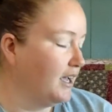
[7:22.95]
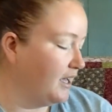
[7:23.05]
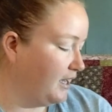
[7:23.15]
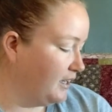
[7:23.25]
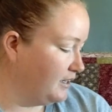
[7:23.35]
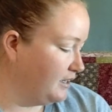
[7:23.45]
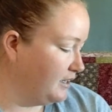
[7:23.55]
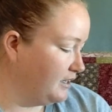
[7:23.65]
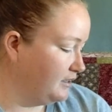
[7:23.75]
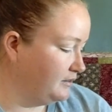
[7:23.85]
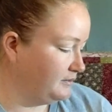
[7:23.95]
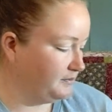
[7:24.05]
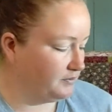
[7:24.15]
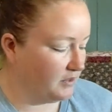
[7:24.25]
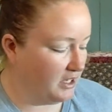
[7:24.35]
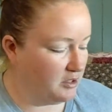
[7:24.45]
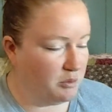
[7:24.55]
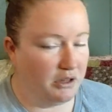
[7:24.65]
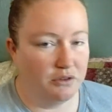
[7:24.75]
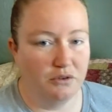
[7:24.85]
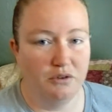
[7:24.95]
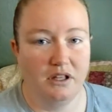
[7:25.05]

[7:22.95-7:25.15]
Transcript: And he's been through